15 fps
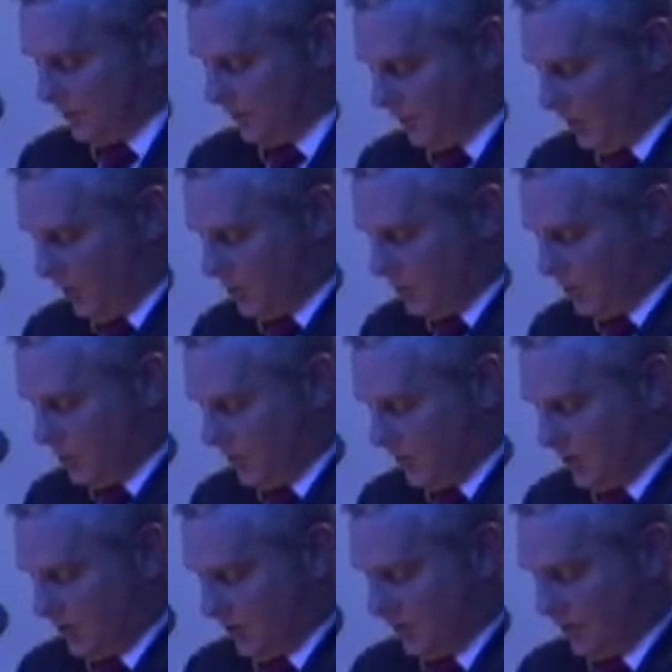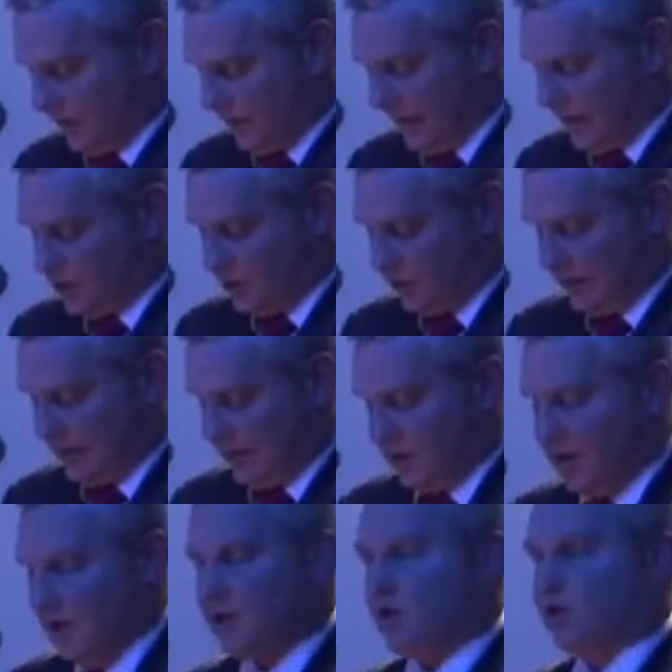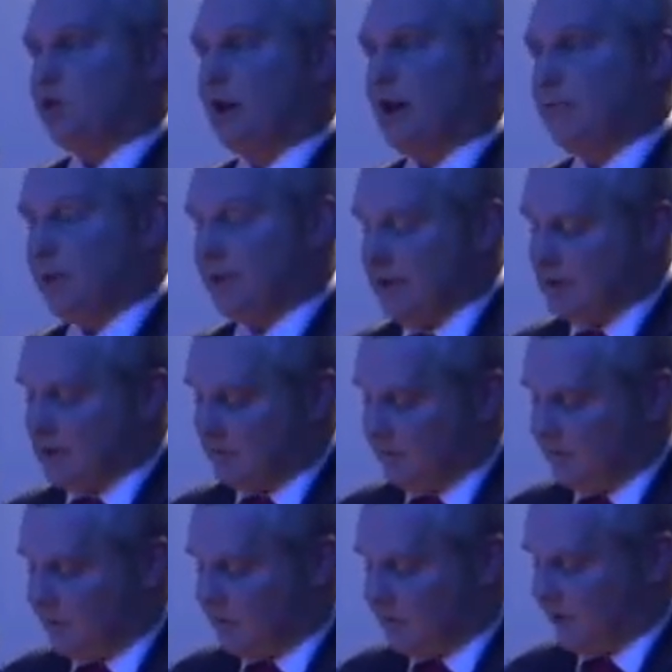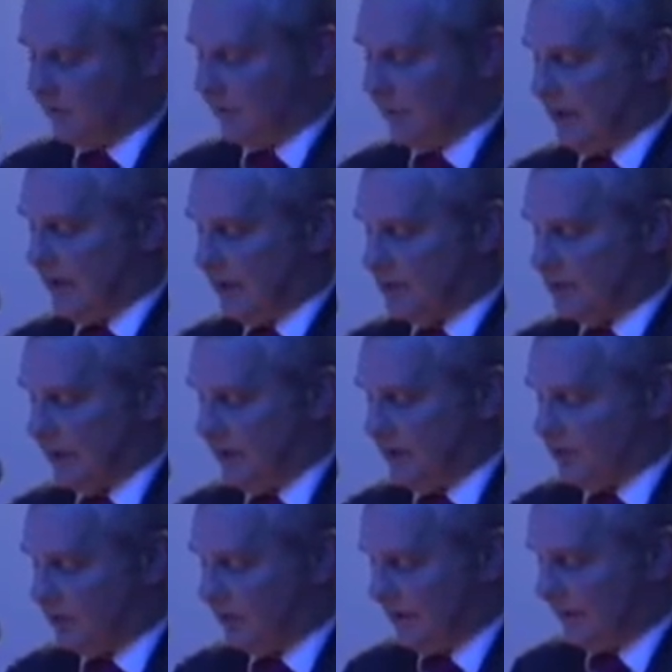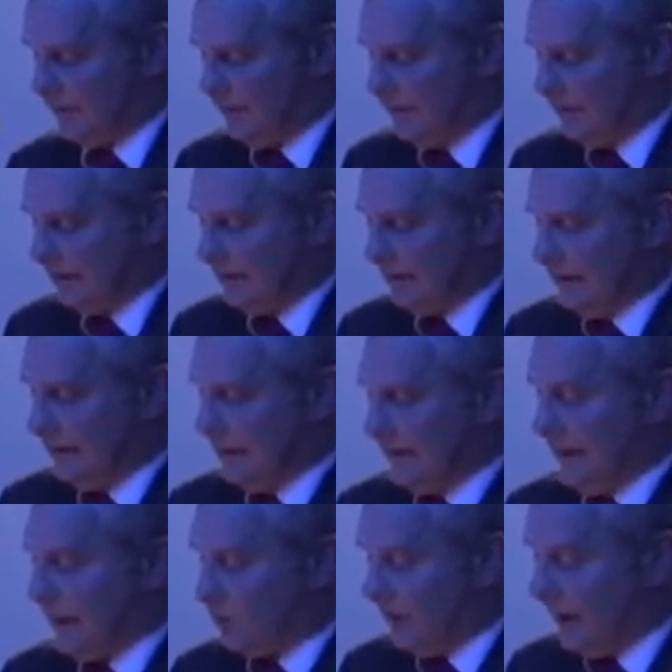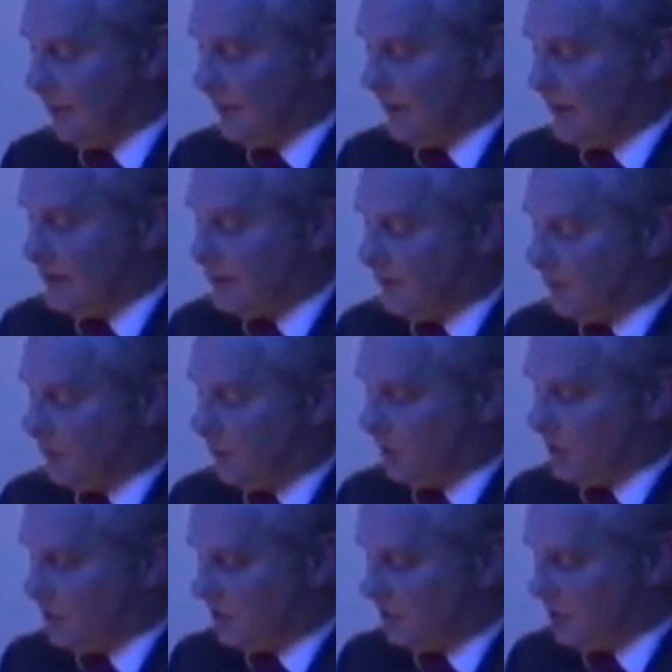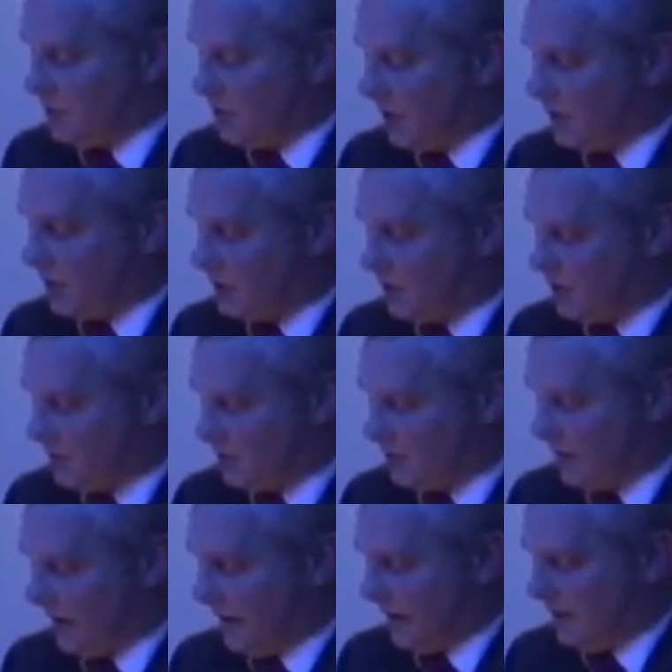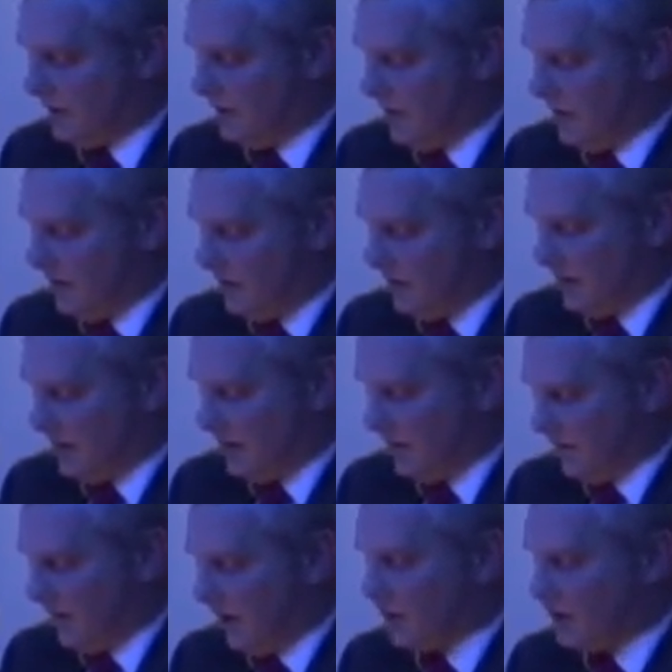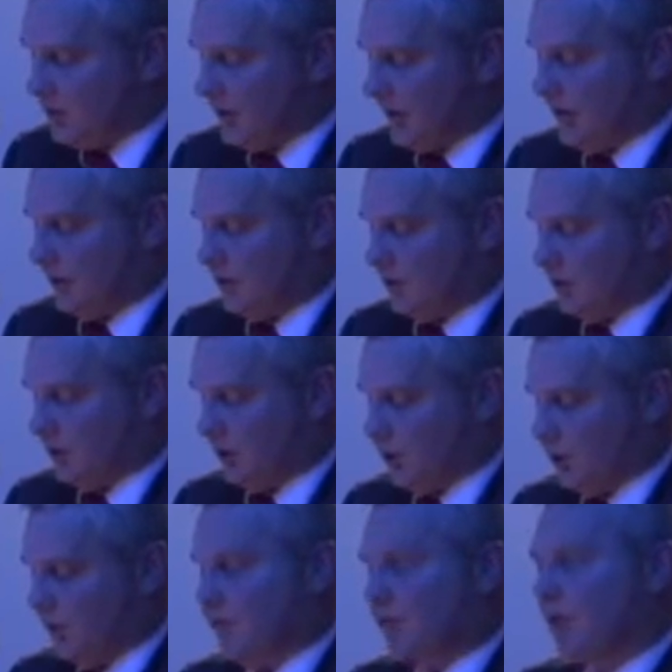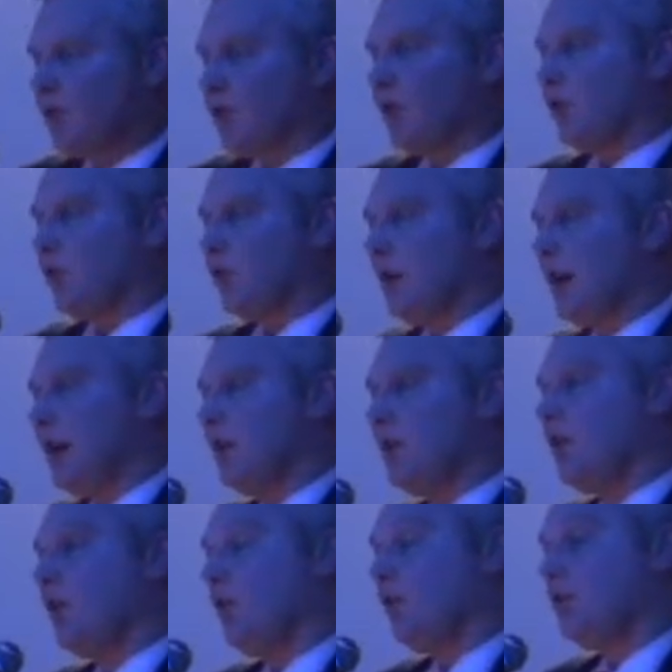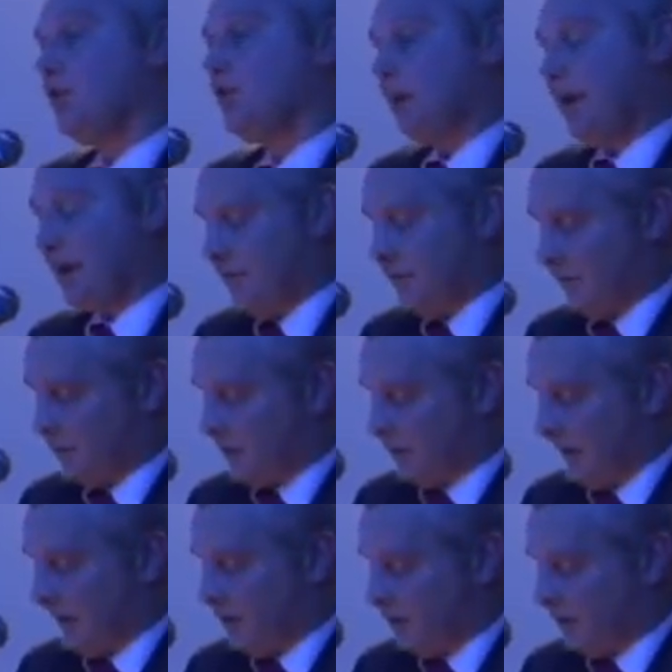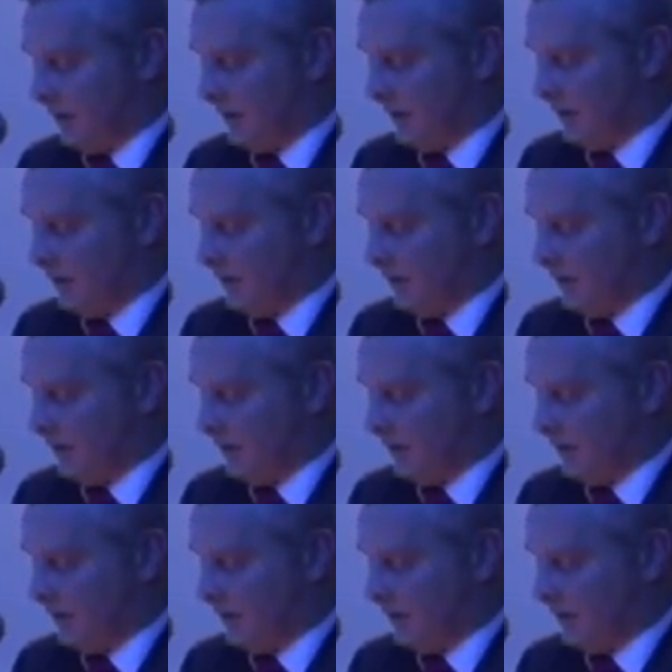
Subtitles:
refuses to perpetuate the tribalism of the last century. A tribalism which does not describe the diverse and inclusive Northern Ireland of the 21st century.